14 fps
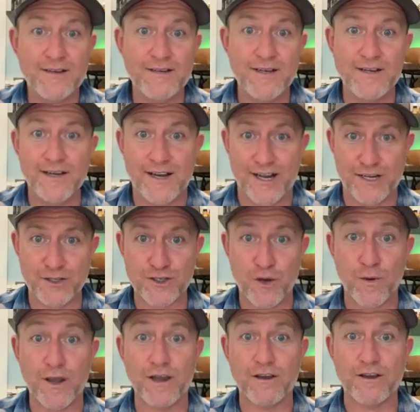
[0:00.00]
And
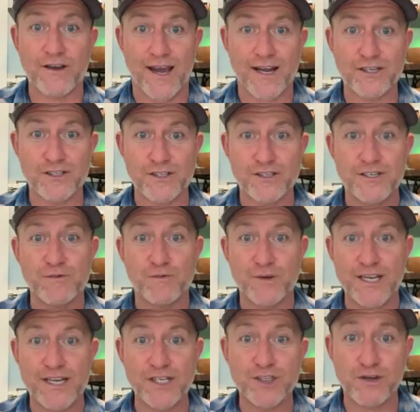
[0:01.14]
so it could actually
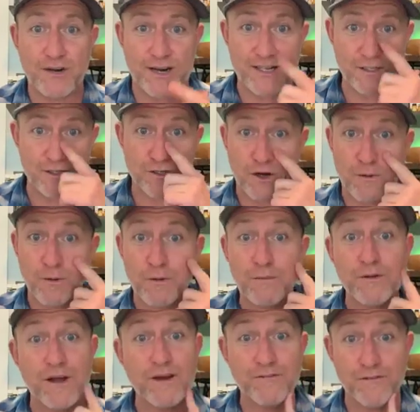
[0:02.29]
read transdermal
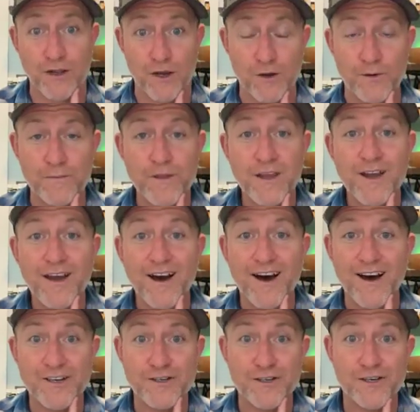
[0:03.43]
blood flow
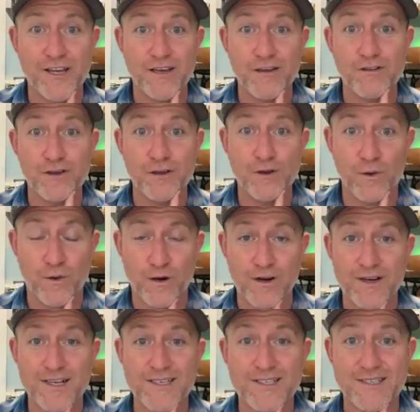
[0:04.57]
underneath
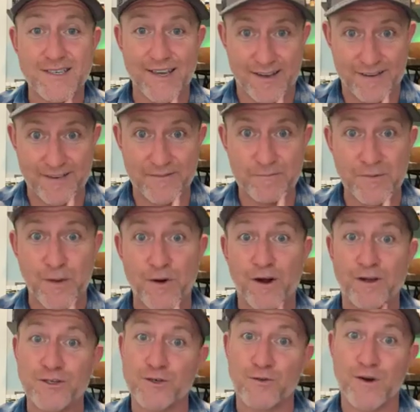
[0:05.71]
your skin. It would
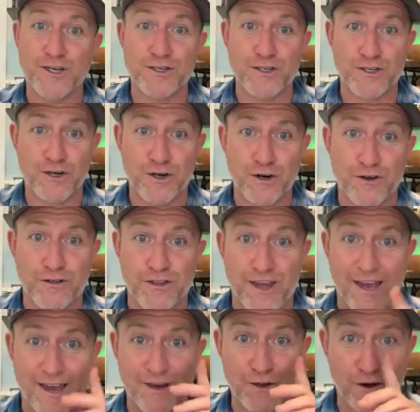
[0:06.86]
also register
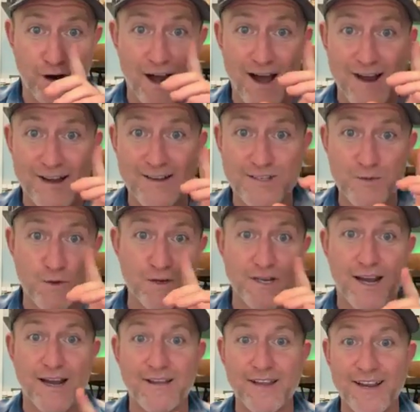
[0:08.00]
that your eyes were
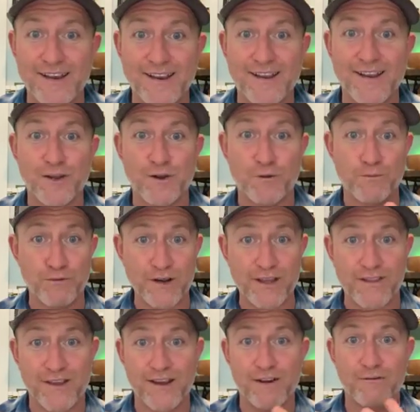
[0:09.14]
dilating, your
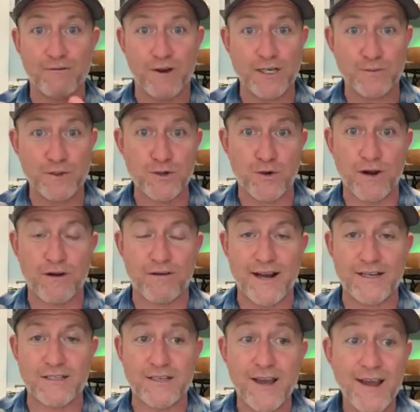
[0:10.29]
breathing, respiratory
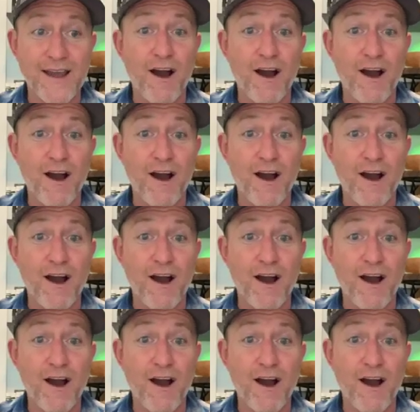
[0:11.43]
rates.